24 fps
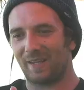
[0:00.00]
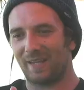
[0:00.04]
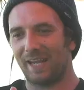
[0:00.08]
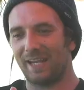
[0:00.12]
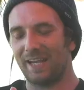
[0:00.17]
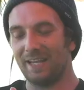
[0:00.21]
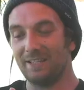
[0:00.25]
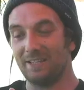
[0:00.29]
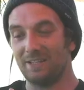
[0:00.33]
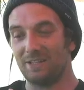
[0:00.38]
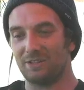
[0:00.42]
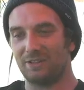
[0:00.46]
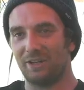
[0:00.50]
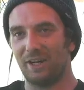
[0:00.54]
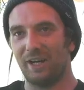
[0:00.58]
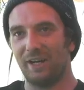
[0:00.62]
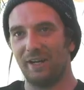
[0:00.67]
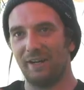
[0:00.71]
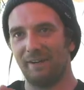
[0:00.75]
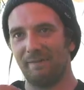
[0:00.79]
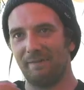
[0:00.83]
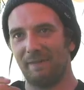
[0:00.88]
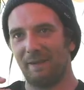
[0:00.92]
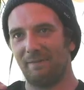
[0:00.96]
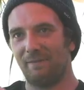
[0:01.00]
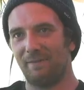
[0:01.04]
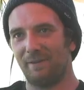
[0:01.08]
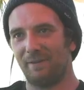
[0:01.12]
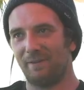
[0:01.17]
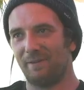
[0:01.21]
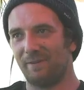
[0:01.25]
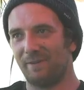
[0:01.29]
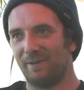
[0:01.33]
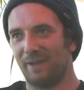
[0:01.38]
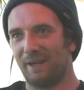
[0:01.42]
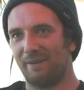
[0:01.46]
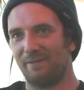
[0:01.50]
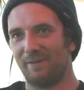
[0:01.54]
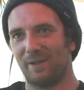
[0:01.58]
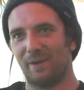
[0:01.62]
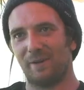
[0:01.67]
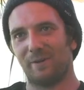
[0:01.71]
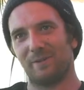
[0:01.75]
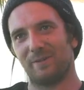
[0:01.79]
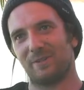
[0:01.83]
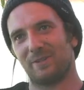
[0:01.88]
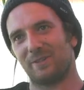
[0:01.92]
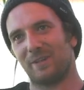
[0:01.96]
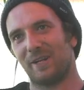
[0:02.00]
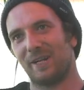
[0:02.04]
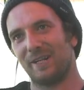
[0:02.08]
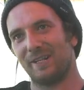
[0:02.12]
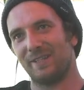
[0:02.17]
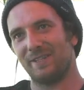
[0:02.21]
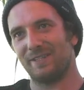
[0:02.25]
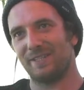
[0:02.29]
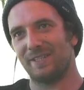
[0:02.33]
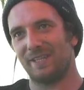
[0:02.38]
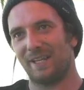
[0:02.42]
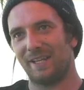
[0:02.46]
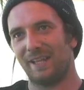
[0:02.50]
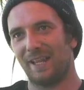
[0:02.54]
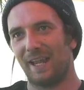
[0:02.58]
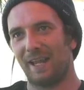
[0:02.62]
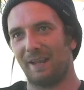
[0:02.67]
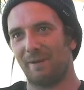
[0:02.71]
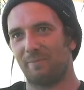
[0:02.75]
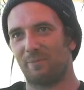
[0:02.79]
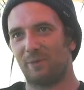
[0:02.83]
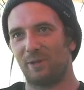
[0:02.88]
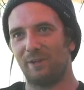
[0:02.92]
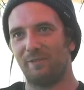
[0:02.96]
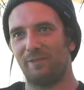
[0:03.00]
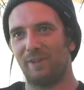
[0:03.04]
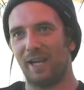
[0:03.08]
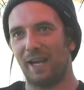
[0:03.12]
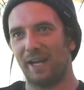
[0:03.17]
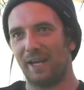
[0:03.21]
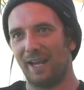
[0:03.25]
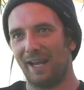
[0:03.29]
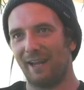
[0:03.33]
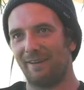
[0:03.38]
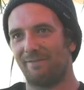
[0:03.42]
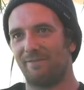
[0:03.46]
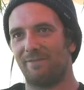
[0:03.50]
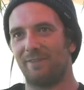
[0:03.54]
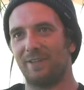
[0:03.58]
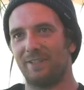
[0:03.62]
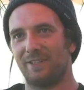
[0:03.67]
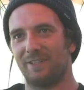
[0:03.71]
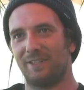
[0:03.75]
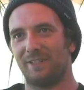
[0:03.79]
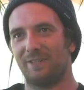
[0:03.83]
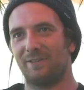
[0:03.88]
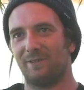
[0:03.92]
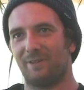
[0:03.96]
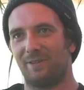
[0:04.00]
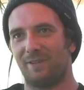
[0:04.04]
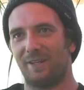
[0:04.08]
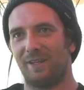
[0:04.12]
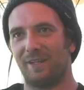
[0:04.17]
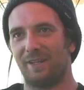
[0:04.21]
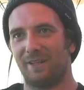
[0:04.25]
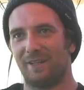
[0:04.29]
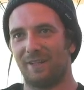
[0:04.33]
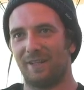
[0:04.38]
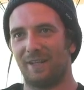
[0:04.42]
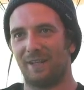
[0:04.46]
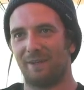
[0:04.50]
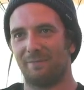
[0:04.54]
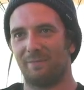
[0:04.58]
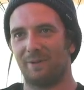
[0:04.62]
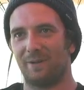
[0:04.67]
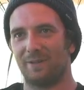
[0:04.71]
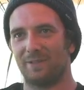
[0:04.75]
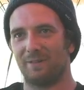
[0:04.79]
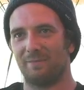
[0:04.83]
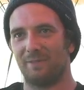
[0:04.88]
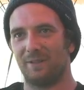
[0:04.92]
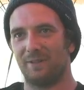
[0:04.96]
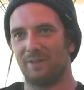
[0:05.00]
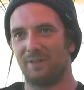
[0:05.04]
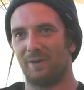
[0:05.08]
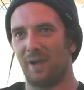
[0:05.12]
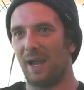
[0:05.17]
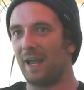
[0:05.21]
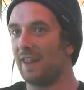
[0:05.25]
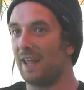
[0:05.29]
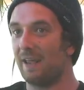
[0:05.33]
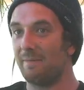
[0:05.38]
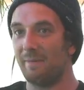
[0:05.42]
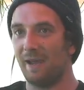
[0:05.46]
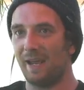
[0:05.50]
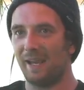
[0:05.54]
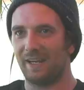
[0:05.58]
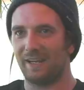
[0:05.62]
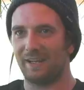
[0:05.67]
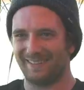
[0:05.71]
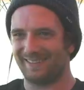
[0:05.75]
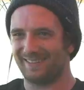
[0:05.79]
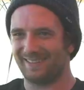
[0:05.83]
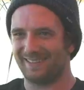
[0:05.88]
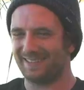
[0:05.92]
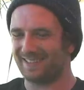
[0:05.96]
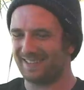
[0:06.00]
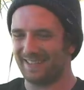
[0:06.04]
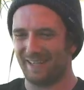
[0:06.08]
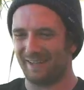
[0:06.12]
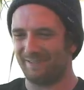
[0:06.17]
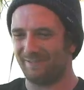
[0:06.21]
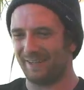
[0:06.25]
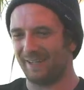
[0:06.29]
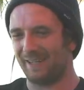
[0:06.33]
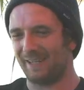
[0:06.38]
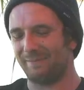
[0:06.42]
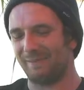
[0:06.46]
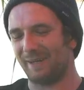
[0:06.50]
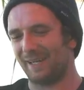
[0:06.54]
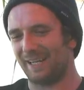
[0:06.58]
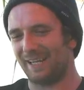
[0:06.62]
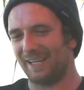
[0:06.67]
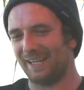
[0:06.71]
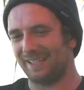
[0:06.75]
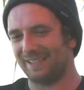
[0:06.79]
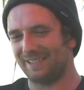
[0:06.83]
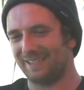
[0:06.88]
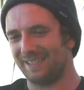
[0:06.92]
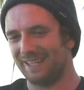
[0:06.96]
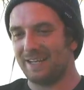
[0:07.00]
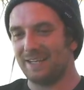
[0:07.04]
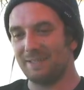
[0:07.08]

I guess Australia, if you ever know Australians, they abbreviate every single thing that they can possibly do. And they make stuff up, I guess.